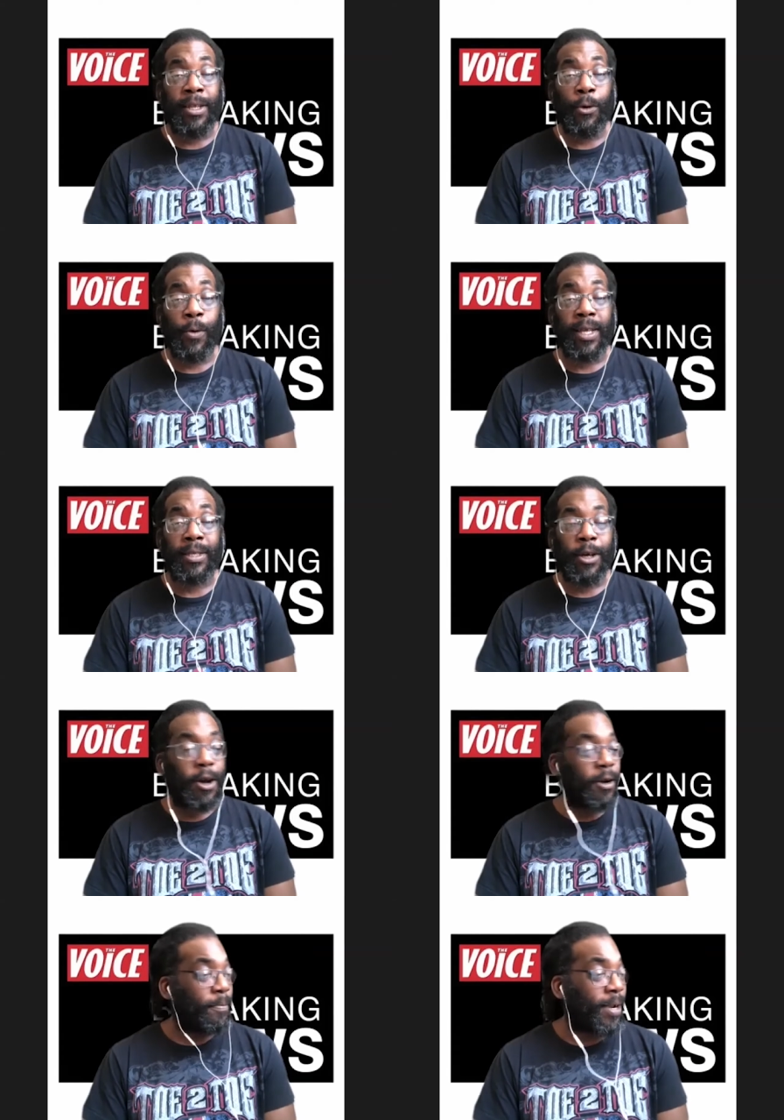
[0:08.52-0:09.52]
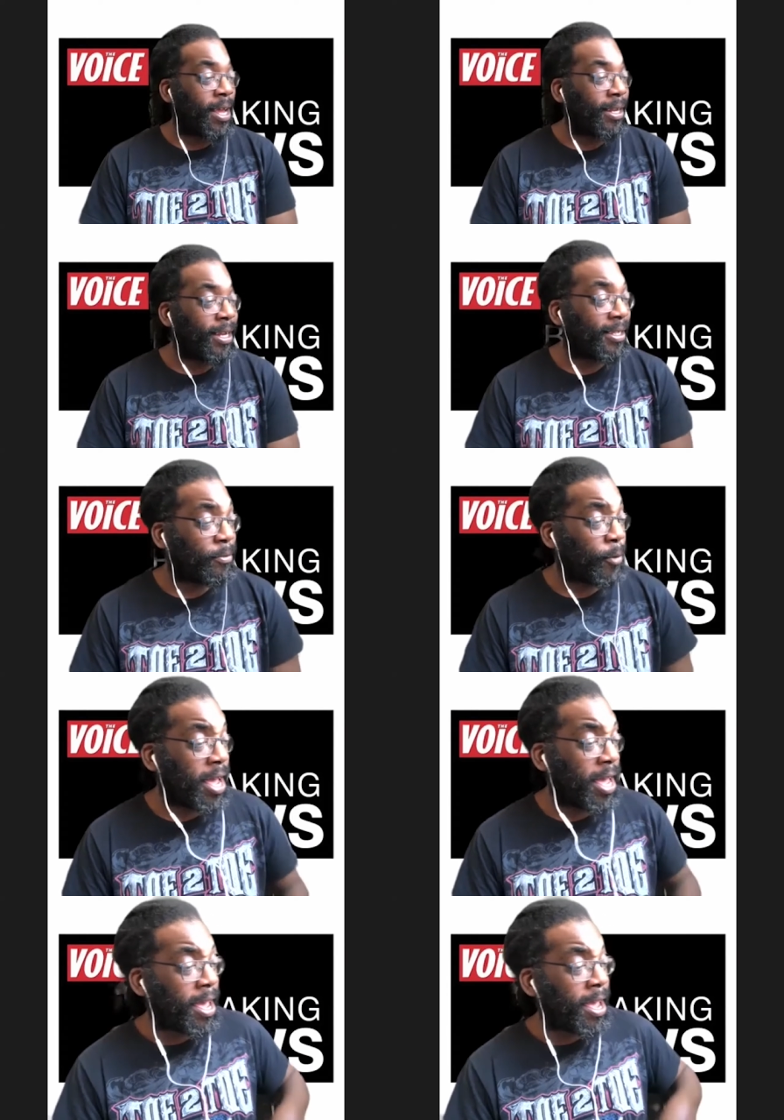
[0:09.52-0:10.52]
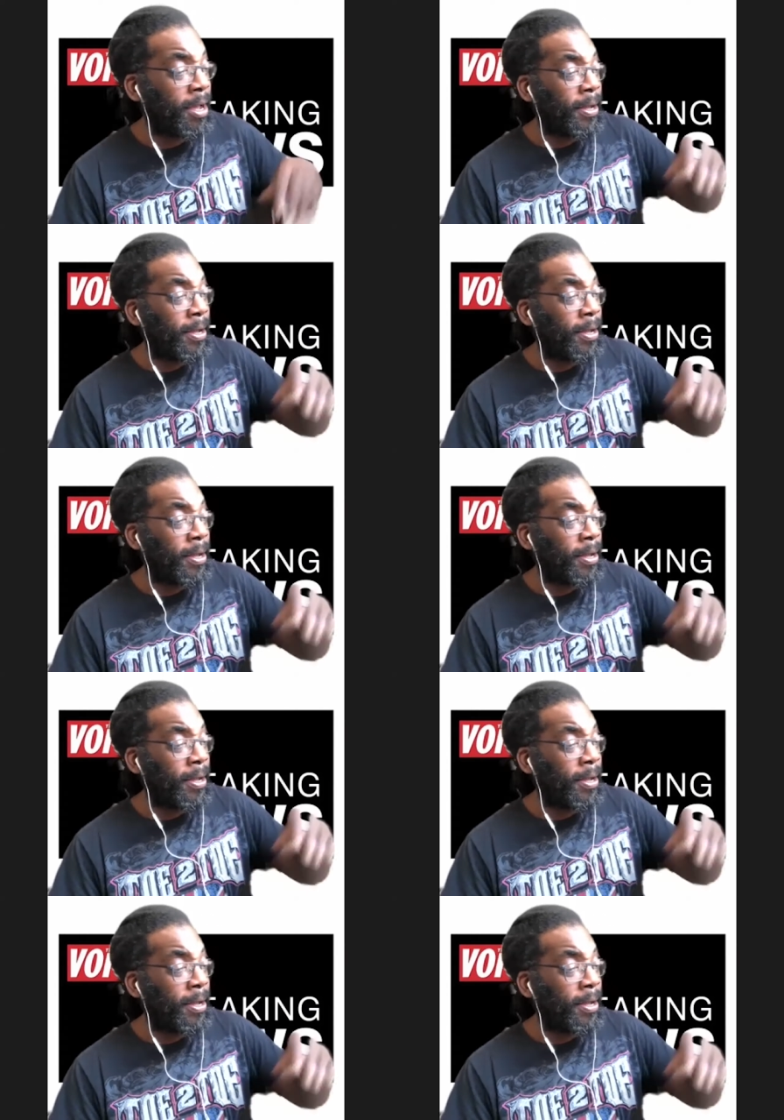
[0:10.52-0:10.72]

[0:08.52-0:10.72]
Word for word: in always. Can't complain. Listen, we're here